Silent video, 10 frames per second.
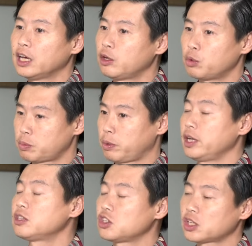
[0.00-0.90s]
he was
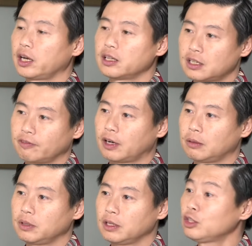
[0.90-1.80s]
praising China's
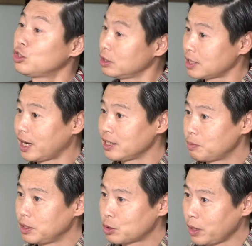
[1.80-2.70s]
development. He took the
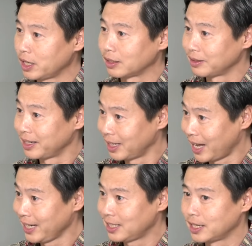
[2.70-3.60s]
high-speed train. Yes. He
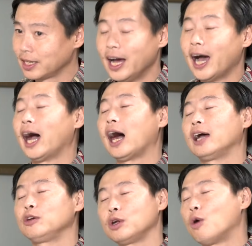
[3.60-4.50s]
liked it.
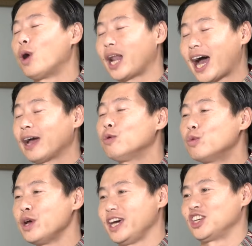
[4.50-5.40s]
You know what? I
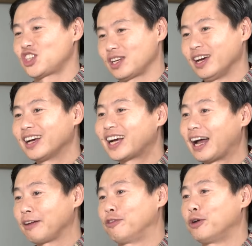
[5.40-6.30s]
wish
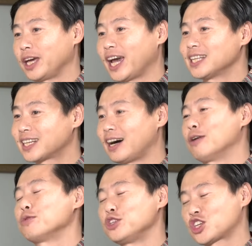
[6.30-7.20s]
California has
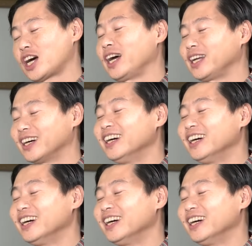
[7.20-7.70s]
gone with China